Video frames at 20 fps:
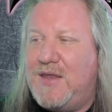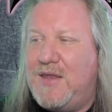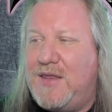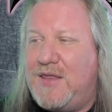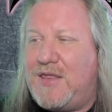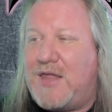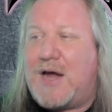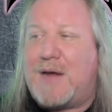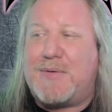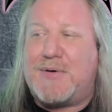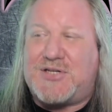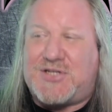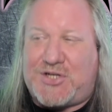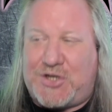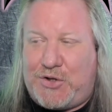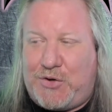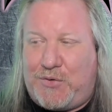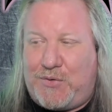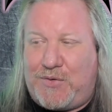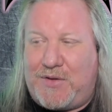Number
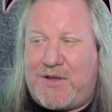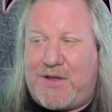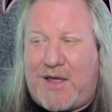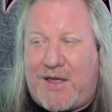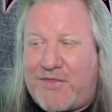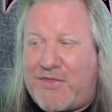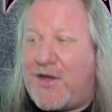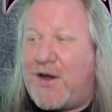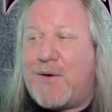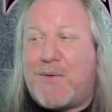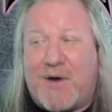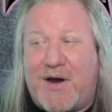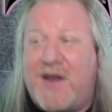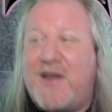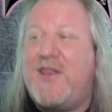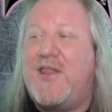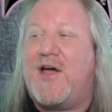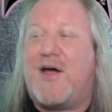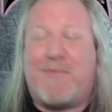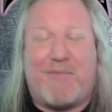two, there were a
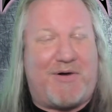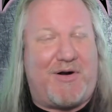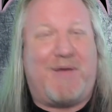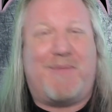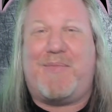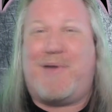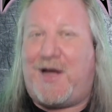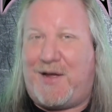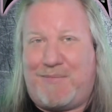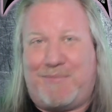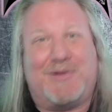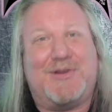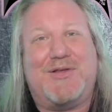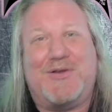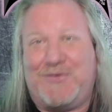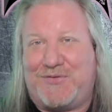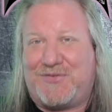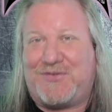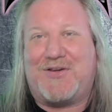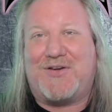number of mind
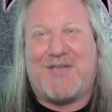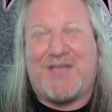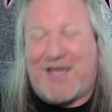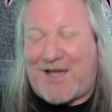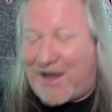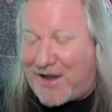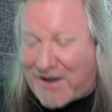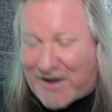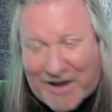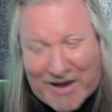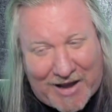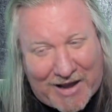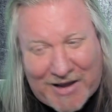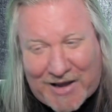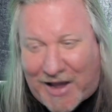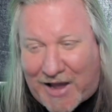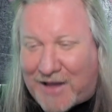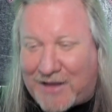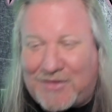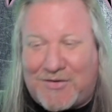blows, okay?
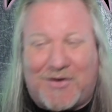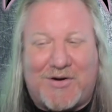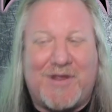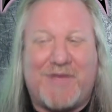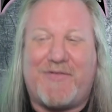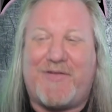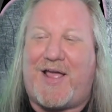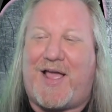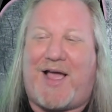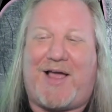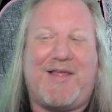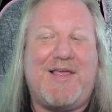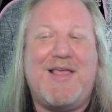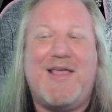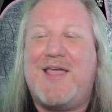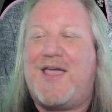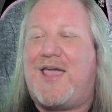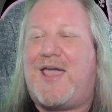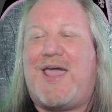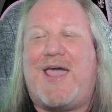I don't even add.
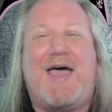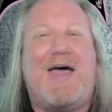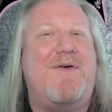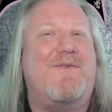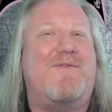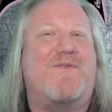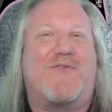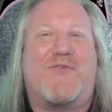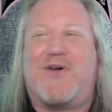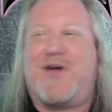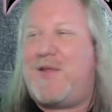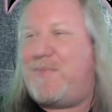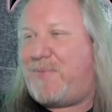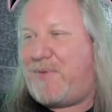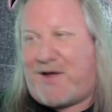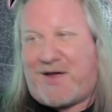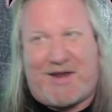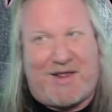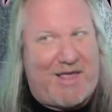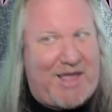
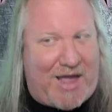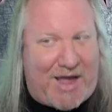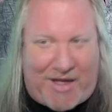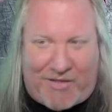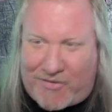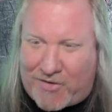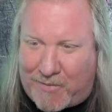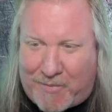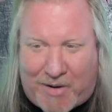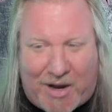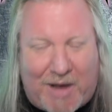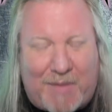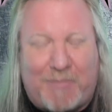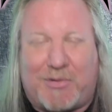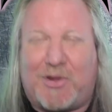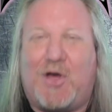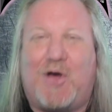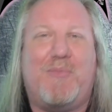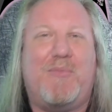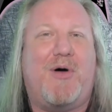Everybody had their mind
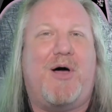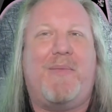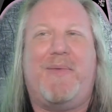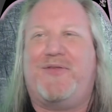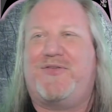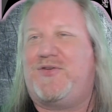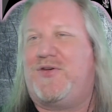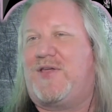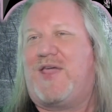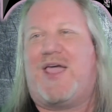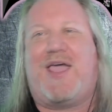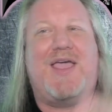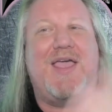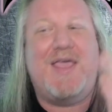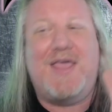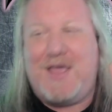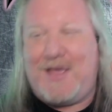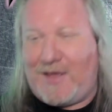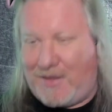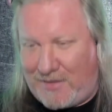blow moments, okay?
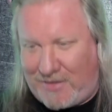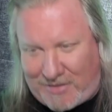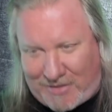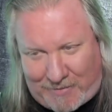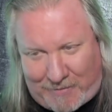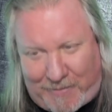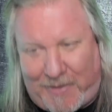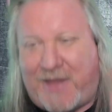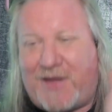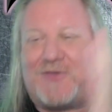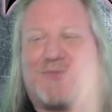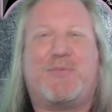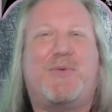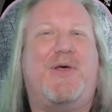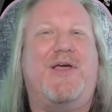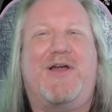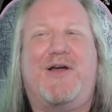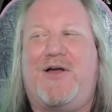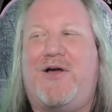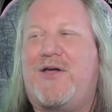The bass
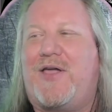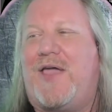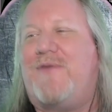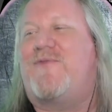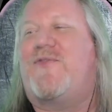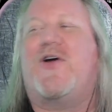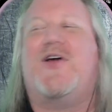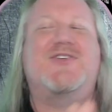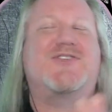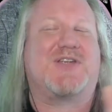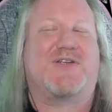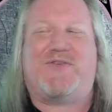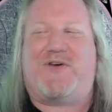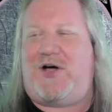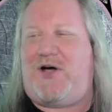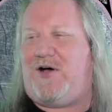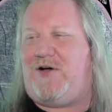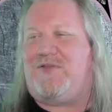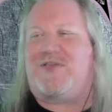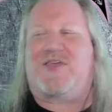player. Okay, first of
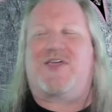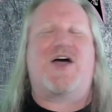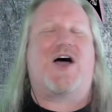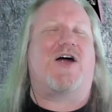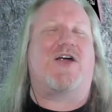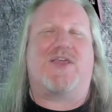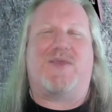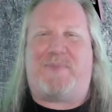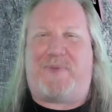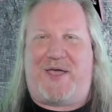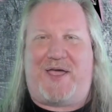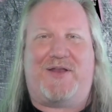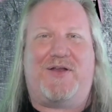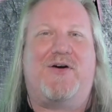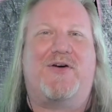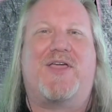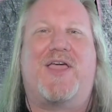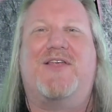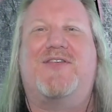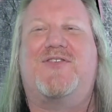all, Kari Band.
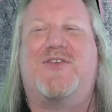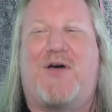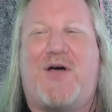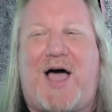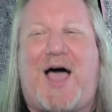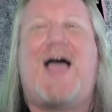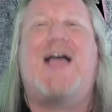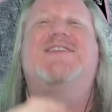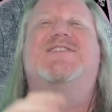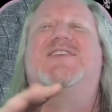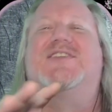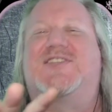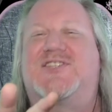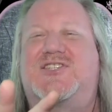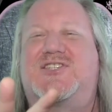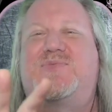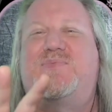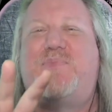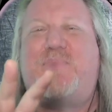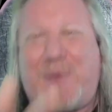Okay, so I
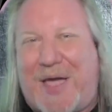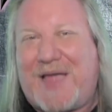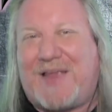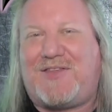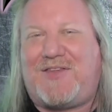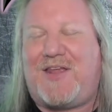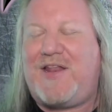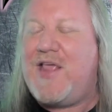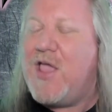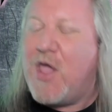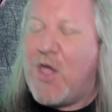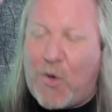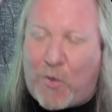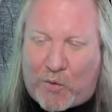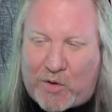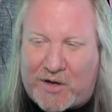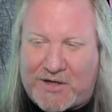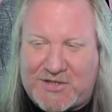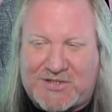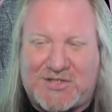suspected
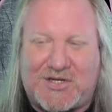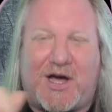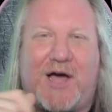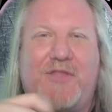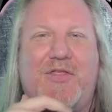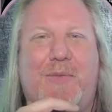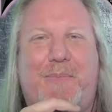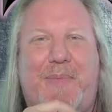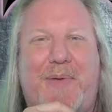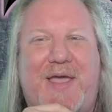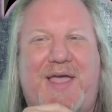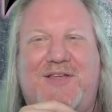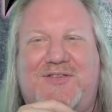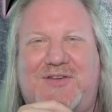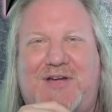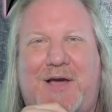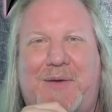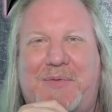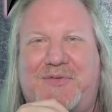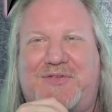when I saw the bass,
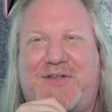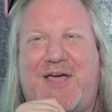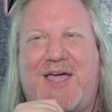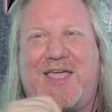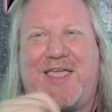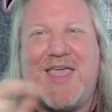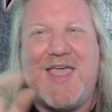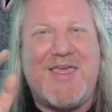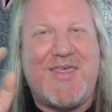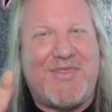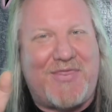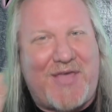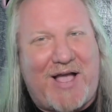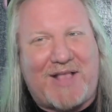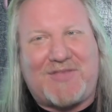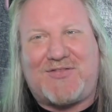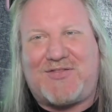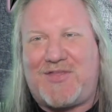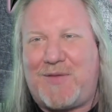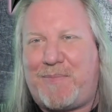I was like,
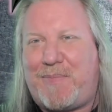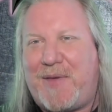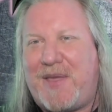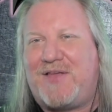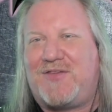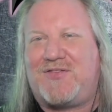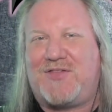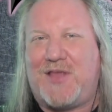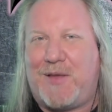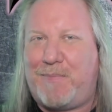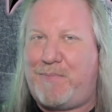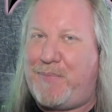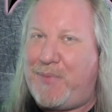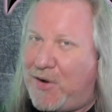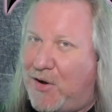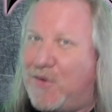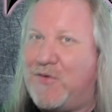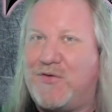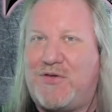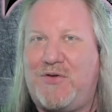that's the bass that
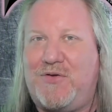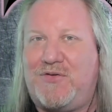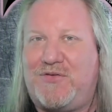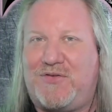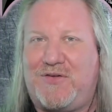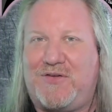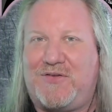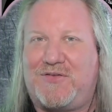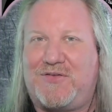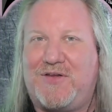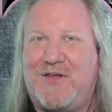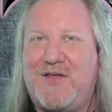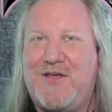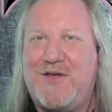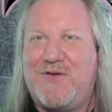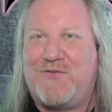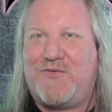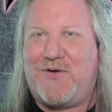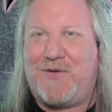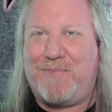Bo uses
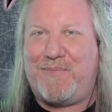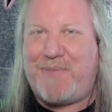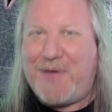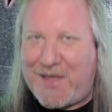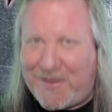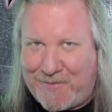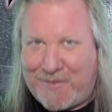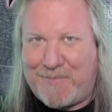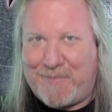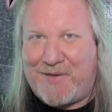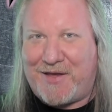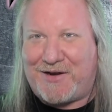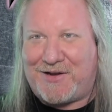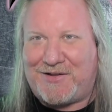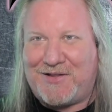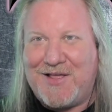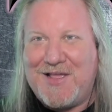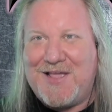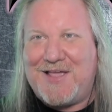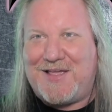from Baby
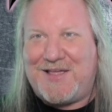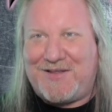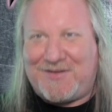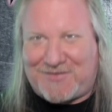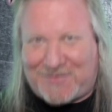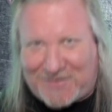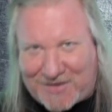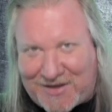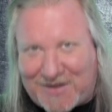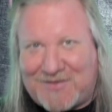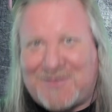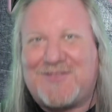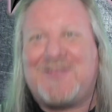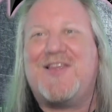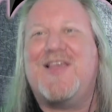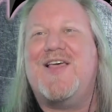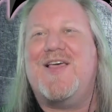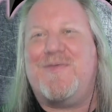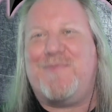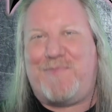Metal. Is this
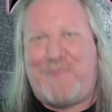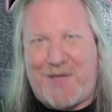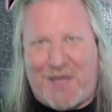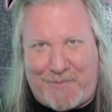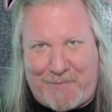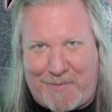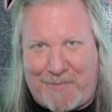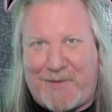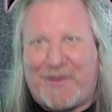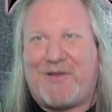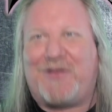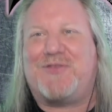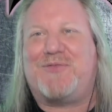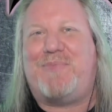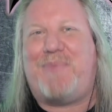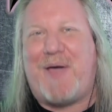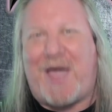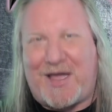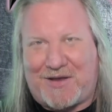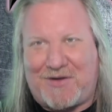Baby Metal's
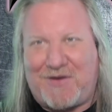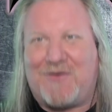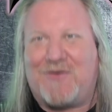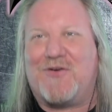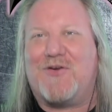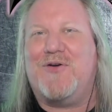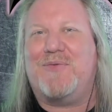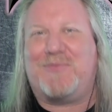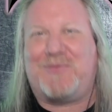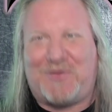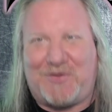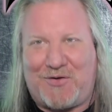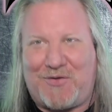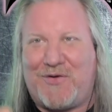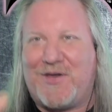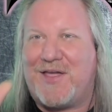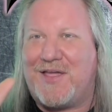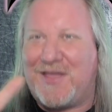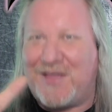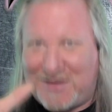backing group
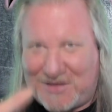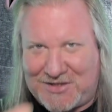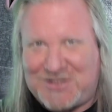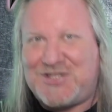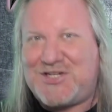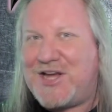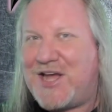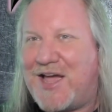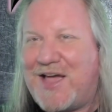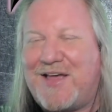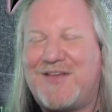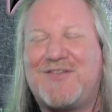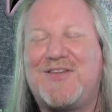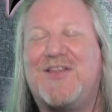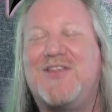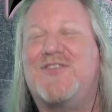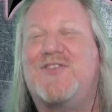doing jazz?